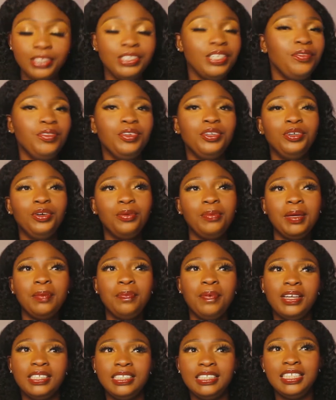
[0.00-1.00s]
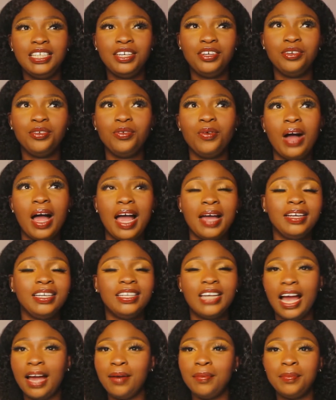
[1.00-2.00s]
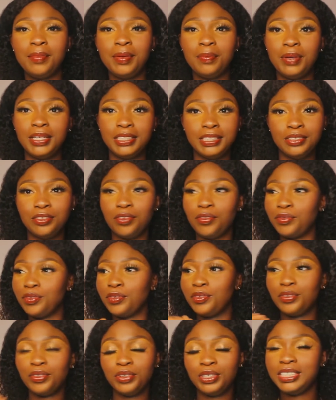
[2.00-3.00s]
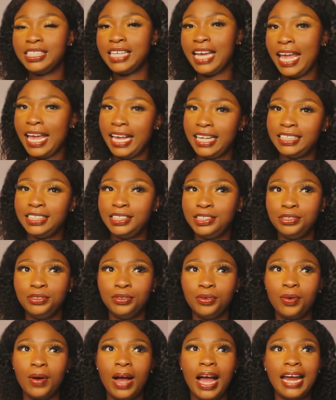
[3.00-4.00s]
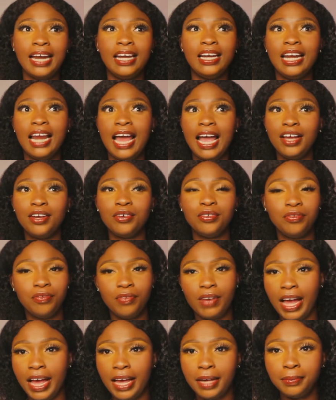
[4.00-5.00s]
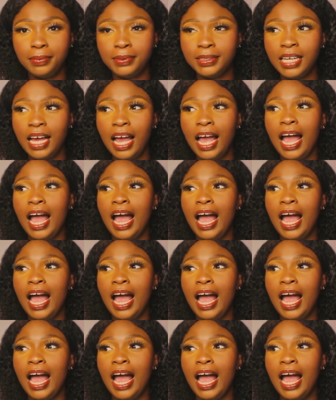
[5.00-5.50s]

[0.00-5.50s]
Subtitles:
so if you know me personally, you know I'm a person of good taste. You know, I like good vibes.